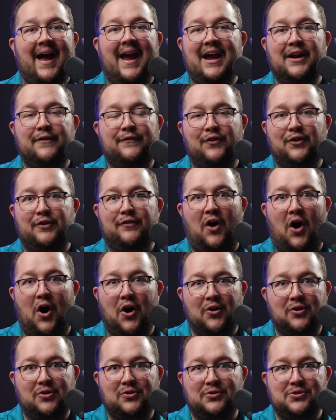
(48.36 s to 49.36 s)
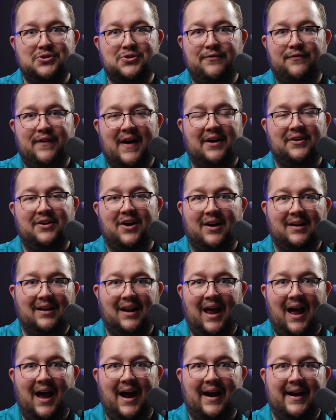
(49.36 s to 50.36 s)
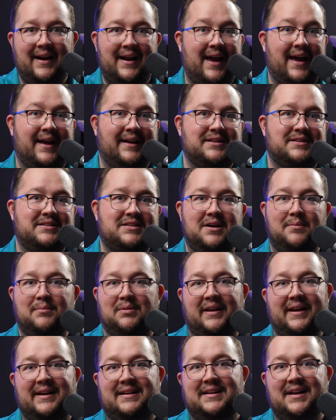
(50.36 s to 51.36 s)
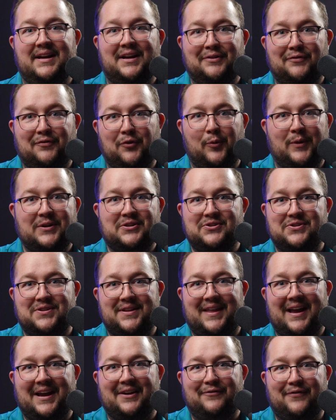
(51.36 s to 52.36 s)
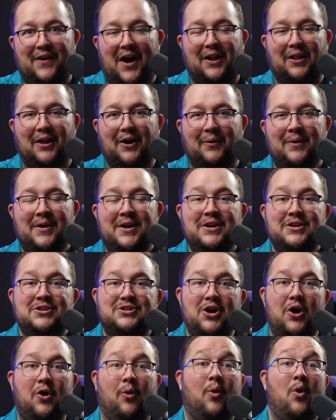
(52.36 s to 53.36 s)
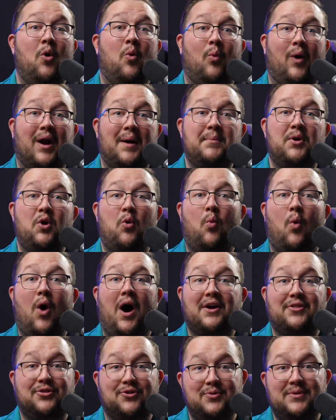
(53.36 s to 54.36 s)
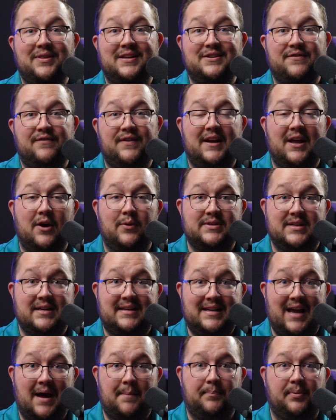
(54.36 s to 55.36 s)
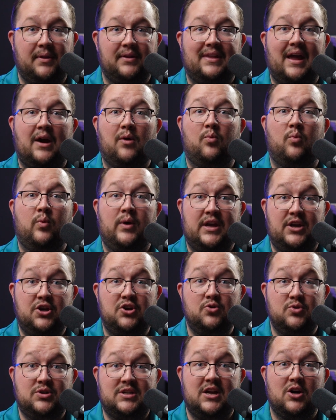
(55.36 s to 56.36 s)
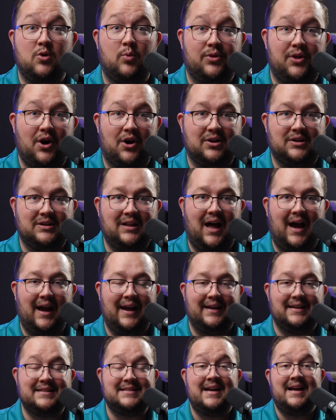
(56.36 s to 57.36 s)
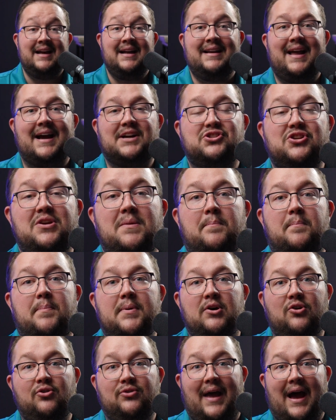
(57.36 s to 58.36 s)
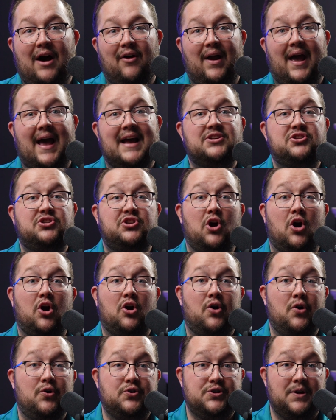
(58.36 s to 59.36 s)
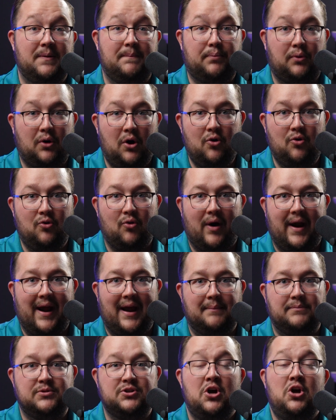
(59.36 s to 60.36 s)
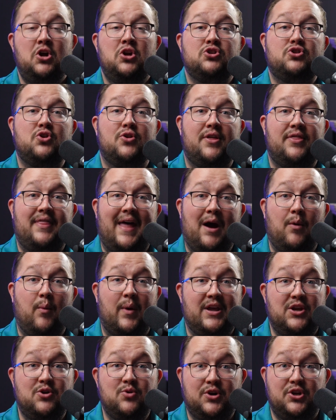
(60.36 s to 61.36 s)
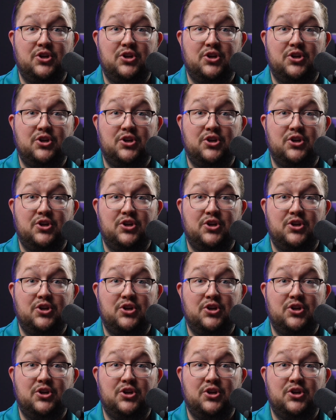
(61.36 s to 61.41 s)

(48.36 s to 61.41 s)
a handful of articles you found online and some LinkedIn influencers that they could follow. So what I'm going to walk through in this video is a template that we use here with our clients to actually build out SDR coaching programs. So then that way you